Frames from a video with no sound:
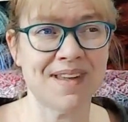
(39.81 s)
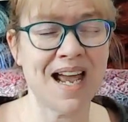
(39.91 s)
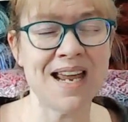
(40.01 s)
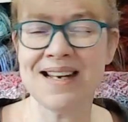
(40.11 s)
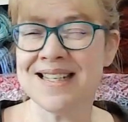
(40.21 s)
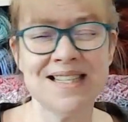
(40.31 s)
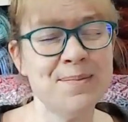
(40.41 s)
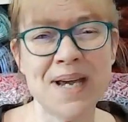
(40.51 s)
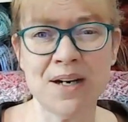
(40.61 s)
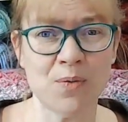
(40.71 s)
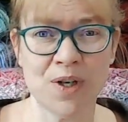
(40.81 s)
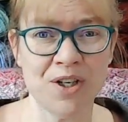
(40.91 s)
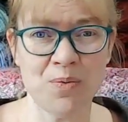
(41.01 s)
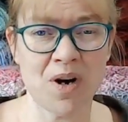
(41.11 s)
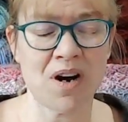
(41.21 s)
it doesn't matter where
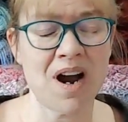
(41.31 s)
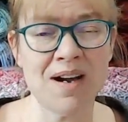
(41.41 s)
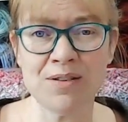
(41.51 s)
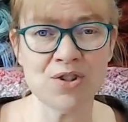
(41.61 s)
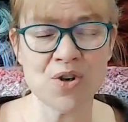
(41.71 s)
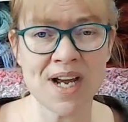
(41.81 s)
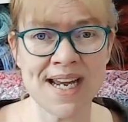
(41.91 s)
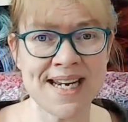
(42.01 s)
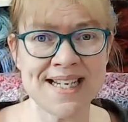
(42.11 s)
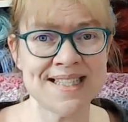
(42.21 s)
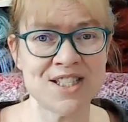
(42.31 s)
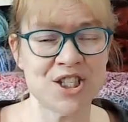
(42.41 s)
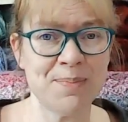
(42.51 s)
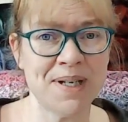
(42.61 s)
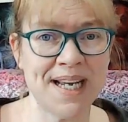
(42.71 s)
you are. I'll try and
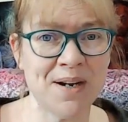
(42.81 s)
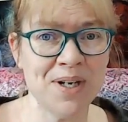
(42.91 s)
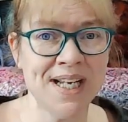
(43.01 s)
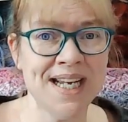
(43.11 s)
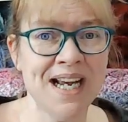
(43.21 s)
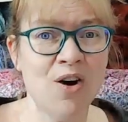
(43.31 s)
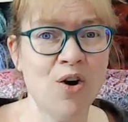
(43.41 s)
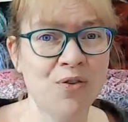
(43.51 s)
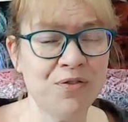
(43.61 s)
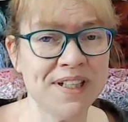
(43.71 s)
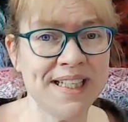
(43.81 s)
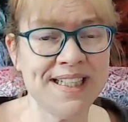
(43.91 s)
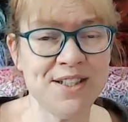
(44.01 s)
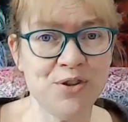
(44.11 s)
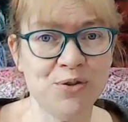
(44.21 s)
ship it out. Hopefully,
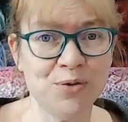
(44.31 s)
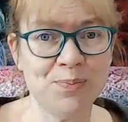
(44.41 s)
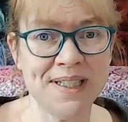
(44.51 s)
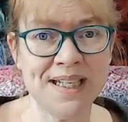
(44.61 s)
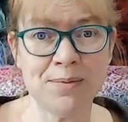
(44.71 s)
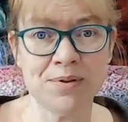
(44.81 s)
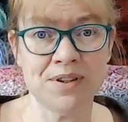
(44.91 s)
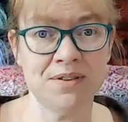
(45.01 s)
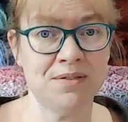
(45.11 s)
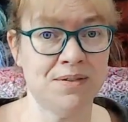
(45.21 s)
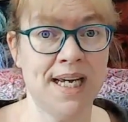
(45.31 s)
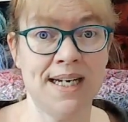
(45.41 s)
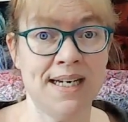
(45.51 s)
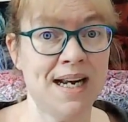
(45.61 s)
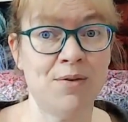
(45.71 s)
you'll be able to get
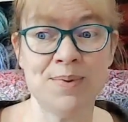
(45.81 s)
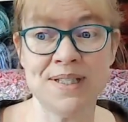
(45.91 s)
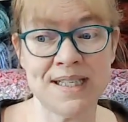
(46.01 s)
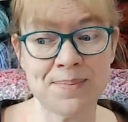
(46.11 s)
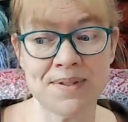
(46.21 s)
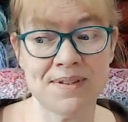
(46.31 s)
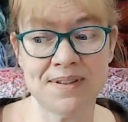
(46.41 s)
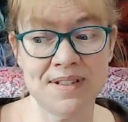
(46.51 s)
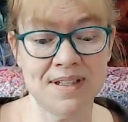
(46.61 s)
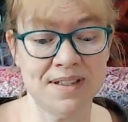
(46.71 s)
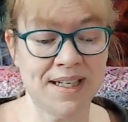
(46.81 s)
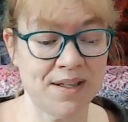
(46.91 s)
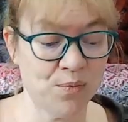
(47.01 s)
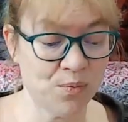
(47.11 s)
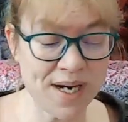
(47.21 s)
it. I'll be set
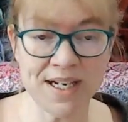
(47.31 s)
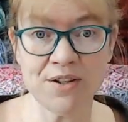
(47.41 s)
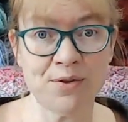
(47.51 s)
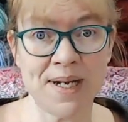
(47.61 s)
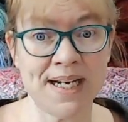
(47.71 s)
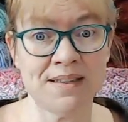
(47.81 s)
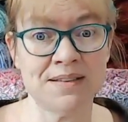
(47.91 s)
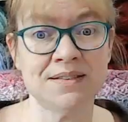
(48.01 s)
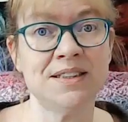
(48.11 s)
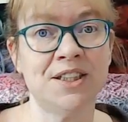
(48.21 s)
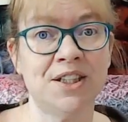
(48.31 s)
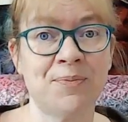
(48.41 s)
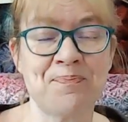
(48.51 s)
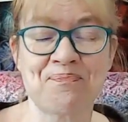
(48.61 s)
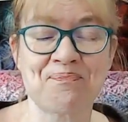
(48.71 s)
like regular mail, you
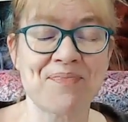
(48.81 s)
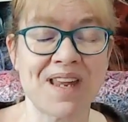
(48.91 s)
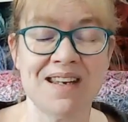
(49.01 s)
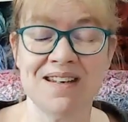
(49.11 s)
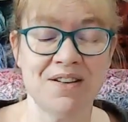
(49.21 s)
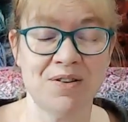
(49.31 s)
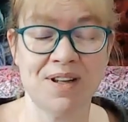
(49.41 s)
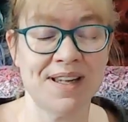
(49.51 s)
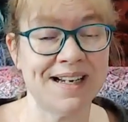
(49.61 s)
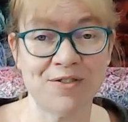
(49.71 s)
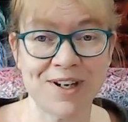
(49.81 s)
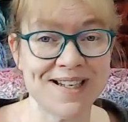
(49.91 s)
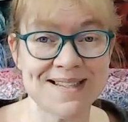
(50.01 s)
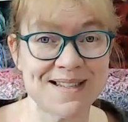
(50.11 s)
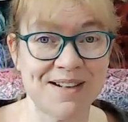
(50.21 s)
know all that
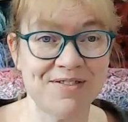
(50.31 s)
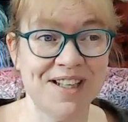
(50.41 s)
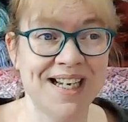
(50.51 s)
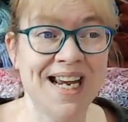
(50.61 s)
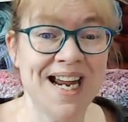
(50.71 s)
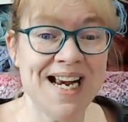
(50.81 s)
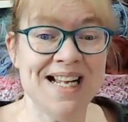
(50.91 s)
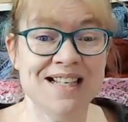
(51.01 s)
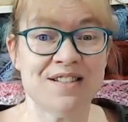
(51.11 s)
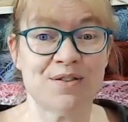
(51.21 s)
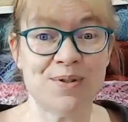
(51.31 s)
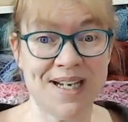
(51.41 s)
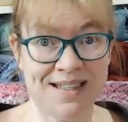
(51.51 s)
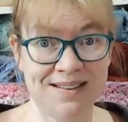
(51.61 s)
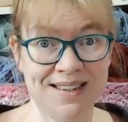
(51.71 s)
great stuff. So
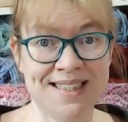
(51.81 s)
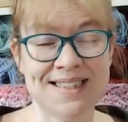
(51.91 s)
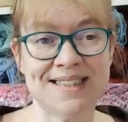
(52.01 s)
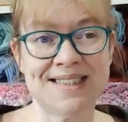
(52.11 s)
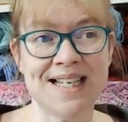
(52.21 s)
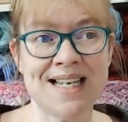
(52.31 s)
yeah, it's